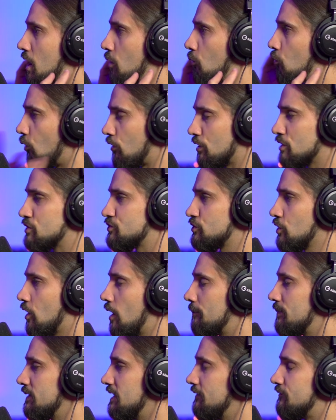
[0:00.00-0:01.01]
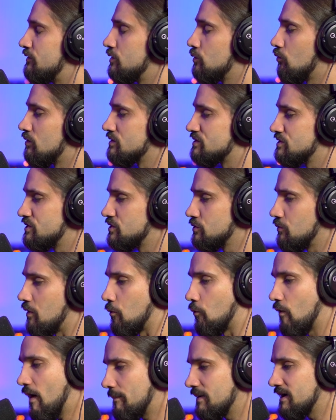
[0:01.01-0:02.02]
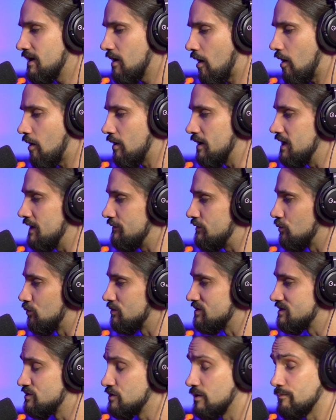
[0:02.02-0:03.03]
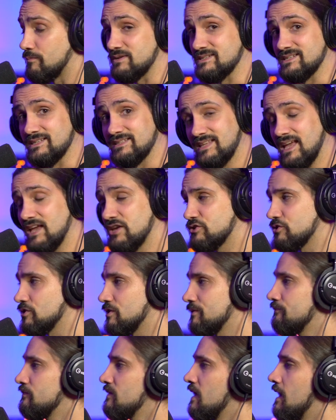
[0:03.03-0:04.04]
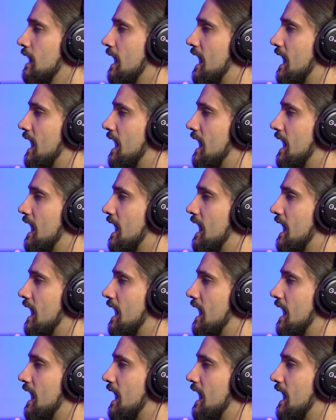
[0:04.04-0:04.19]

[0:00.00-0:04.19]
a workshop, if you want to do a webinar, if you want to do a presentation,